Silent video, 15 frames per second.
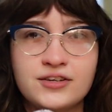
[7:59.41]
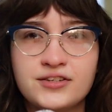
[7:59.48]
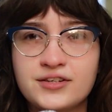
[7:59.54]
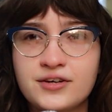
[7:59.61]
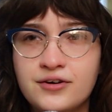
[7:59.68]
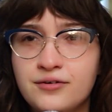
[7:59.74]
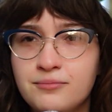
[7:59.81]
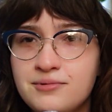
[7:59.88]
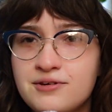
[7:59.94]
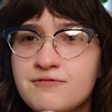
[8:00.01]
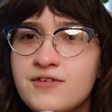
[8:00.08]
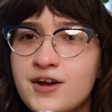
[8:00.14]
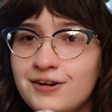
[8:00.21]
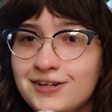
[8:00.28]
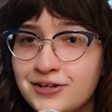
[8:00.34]
Also, be
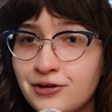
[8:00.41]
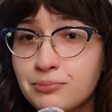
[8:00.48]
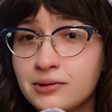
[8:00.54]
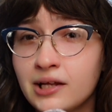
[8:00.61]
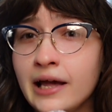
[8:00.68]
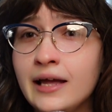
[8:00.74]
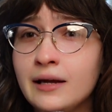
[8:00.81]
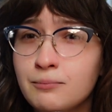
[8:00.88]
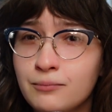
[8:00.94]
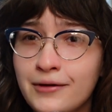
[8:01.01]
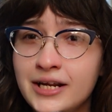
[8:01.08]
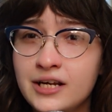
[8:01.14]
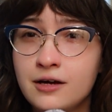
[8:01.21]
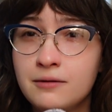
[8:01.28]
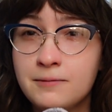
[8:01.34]
fair play,
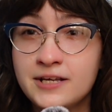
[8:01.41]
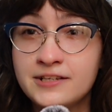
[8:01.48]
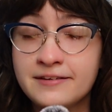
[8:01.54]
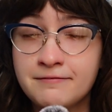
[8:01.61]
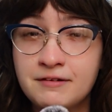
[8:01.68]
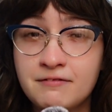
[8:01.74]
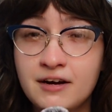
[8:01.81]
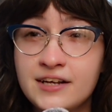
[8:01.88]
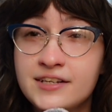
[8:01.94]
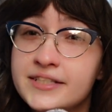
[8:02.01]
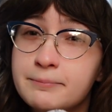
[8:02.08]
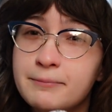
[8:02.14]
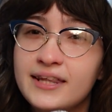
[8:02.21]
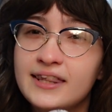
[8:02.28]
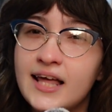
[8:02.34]
pretty good piece of
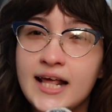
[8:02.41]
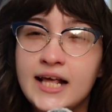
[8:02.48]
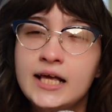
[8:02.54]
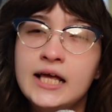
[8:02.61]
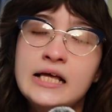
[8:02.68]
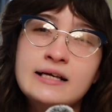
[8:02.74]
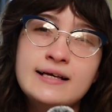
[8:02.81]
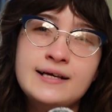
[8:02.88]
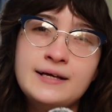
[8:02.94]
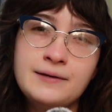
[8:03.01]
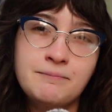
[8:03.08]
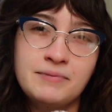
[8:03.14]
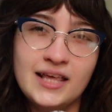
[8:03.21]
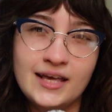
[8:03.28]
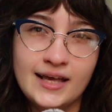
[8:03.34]
advice. But like,
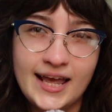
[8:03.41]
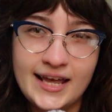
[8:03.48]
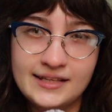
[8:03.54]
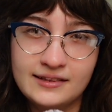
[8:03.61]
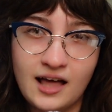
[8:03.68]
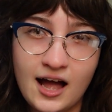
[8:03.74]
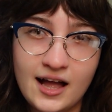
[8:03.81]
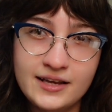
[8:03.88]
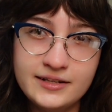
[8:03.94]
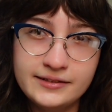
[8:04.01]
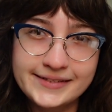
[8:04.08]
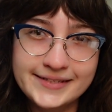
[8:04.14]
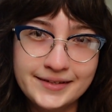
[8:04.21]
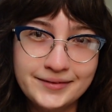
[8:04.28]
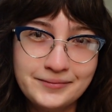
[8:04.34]
hate
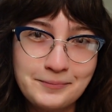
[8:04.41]
lies.